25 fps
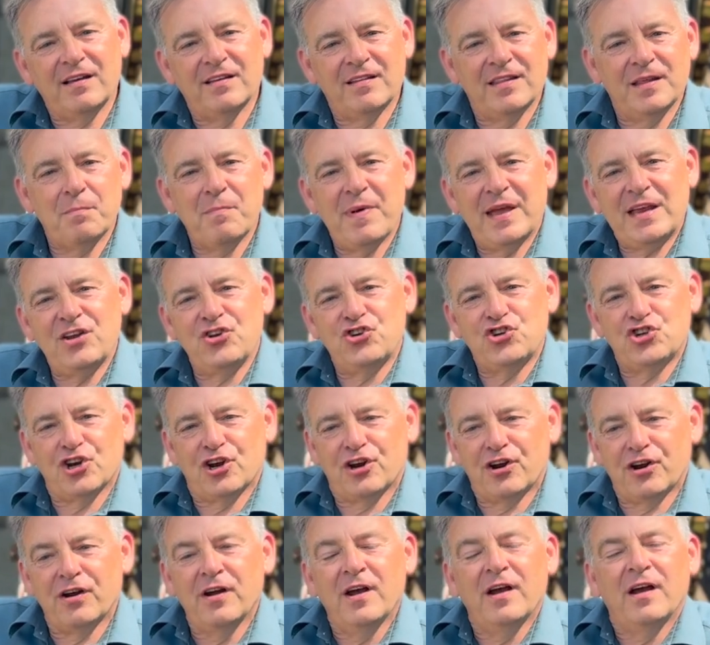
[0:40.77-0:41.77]
the
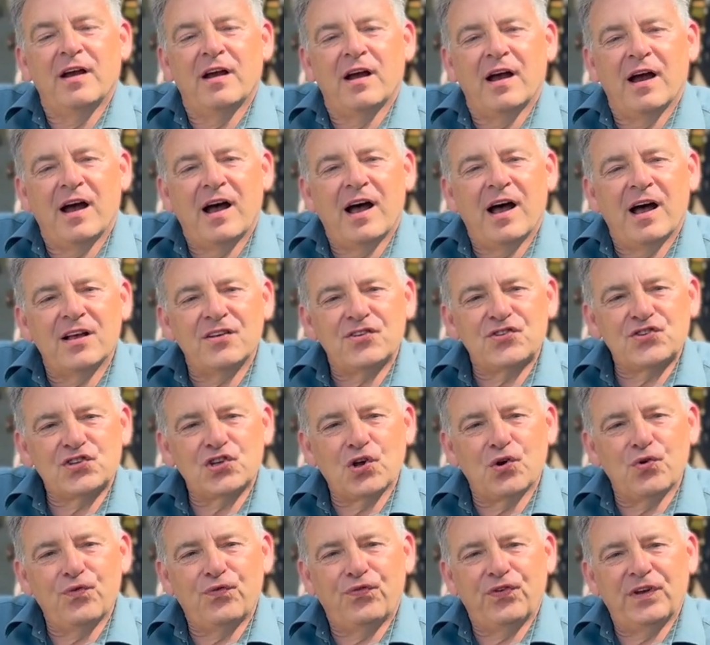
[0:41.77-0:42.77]
major
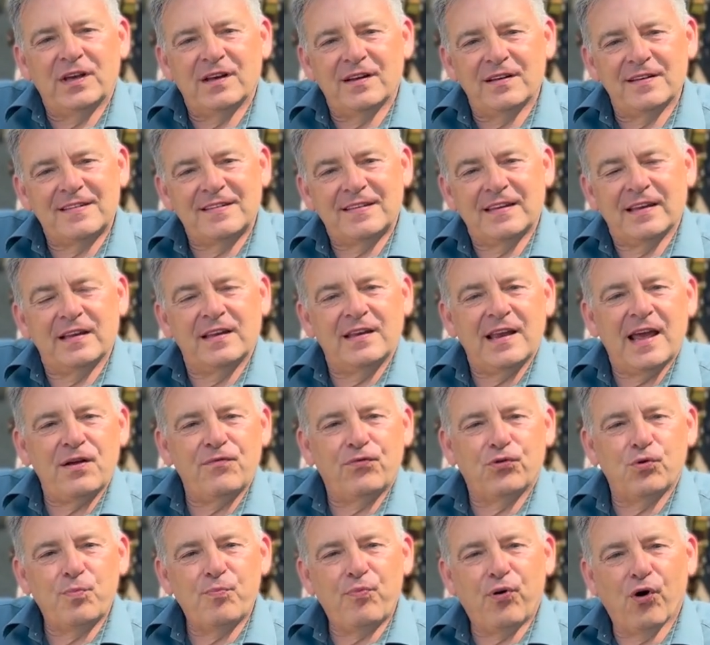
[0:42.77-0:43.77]
Soviet
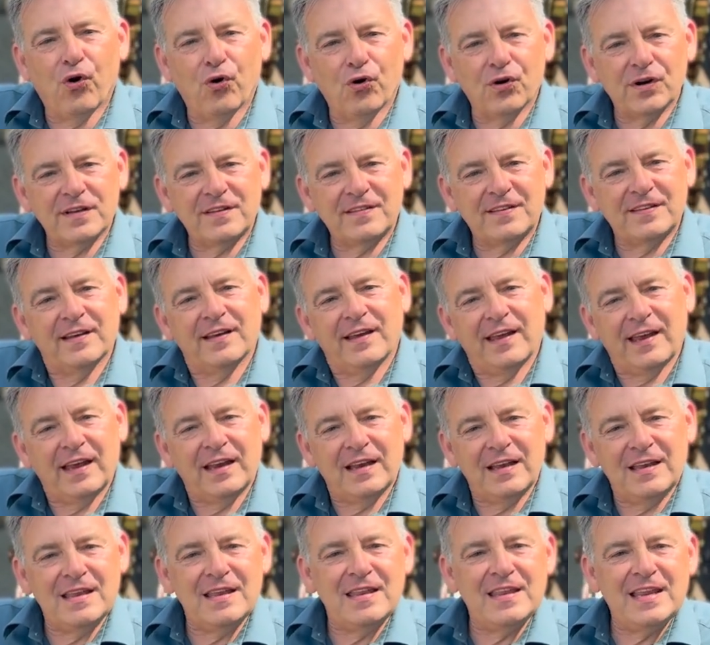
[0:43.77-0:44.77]
naval port
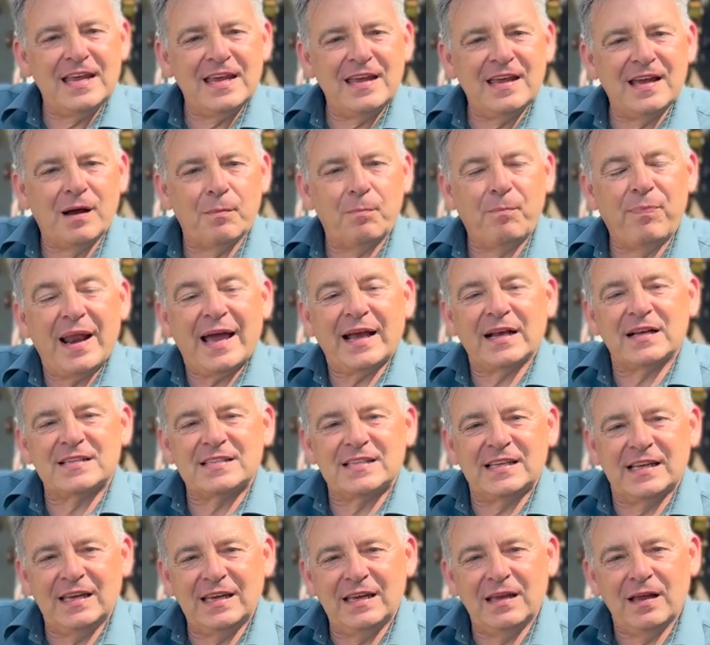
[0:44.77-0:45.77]
in the Black
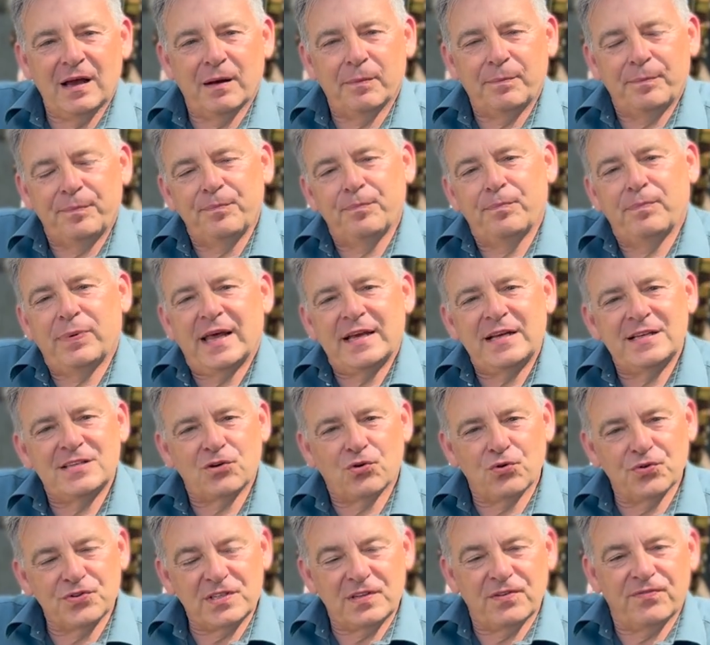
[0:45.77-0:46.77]
Sea, a place
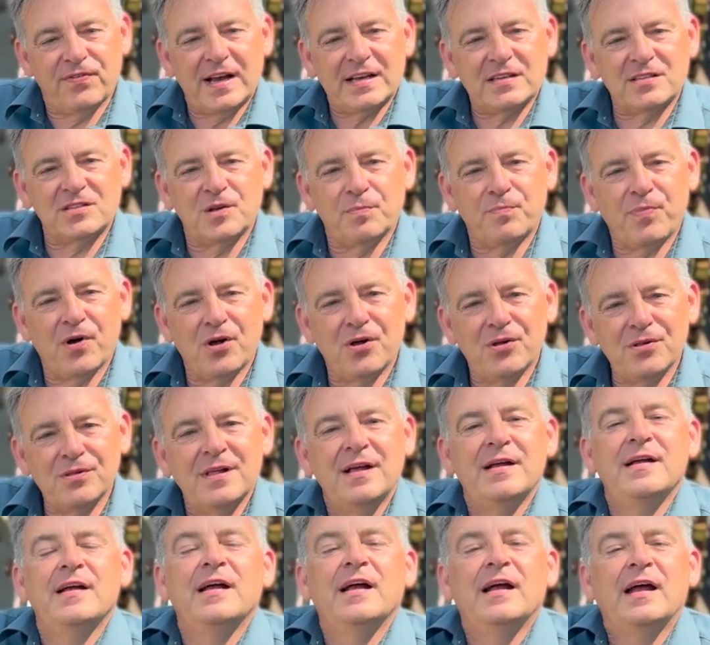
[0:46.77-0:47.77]
called Sevastopol.
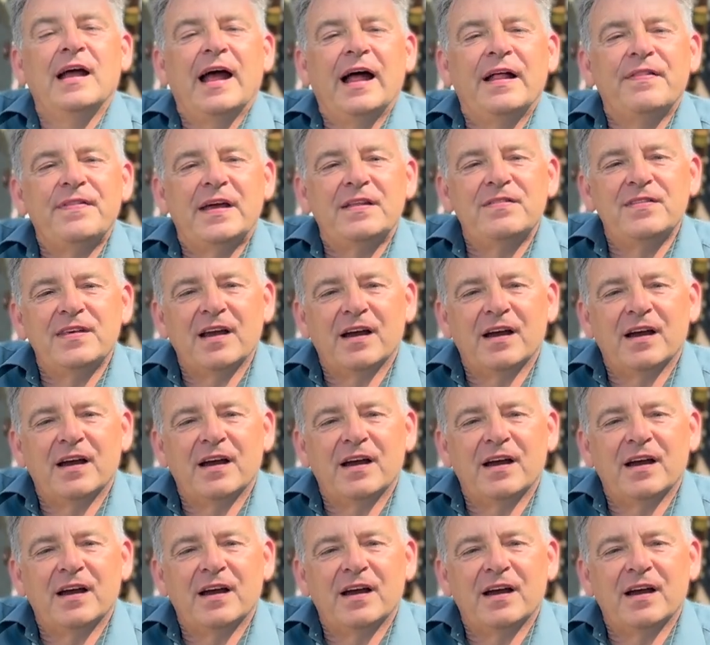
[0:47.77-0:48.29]
And then the